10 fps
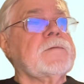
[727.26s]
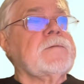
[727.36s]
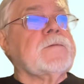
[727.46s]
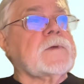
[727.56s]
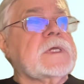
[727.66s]

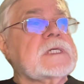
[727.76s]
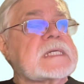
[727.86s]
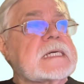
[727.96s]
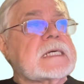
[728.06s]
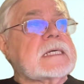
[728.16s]
for these
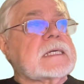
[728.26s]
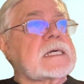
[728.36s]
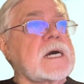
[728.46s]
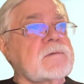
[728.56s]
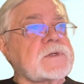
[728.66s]

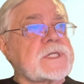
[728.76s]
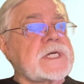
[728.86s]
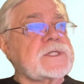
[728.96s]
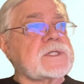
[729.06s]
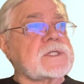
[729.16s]

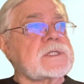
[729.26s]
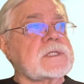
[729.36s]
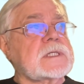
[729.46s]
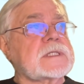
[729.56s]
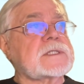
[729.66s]
conversations
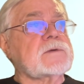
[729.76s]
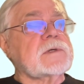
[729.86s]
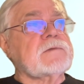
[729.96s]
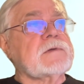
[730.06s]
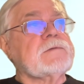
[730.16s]
is
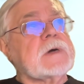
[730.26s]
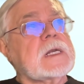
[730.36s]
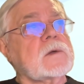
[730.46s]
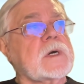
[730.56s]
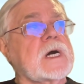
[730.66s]
sort of a
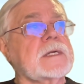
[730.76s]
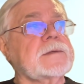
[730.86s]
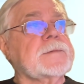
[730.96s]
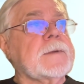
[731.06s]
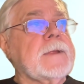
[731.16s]
follow-on
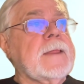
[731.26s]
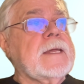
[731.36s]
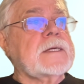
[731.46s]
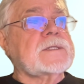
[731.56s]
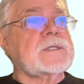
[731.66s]

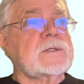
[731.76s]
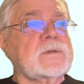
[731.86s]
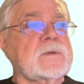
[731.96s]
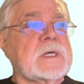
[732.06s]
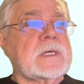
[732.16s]

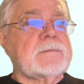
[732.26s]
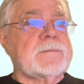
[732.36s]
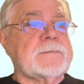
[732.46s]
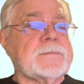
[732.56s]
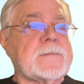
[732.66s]
to
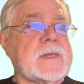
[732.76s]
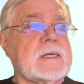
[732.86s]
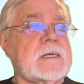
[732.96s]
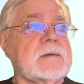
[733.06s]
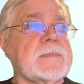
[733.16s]

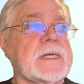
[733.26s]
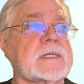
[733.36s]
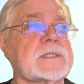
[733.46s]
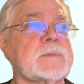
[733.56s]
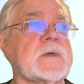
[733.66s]
my
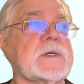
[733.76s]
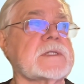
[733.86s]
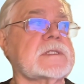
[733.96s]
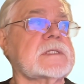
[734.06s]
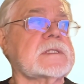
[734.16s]

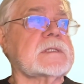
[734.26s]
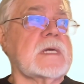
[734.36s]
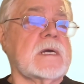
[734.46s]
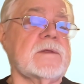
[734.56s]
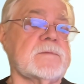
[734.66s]
experience,
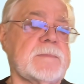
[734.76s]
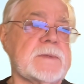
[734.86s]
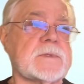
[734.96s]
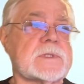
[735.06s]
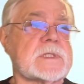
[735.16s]
other
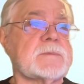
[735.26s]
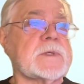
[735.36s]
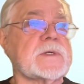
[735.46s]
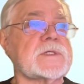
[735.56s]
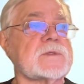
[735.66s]
people's
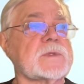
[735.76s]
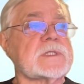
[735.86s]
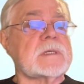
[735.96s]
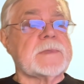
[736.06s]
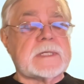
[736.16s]
experiences with
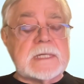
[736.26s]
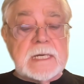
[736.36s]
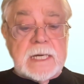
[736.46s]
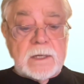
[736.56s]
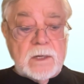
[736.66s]
something that
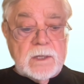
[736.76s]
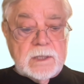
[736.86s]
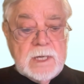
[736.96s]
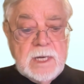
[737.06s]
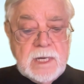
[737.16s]
I
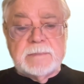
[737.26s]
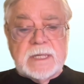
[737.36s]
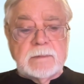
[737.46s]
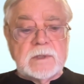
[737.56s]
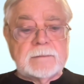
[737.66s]
call a
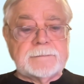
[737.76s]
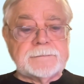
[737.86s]
bubble.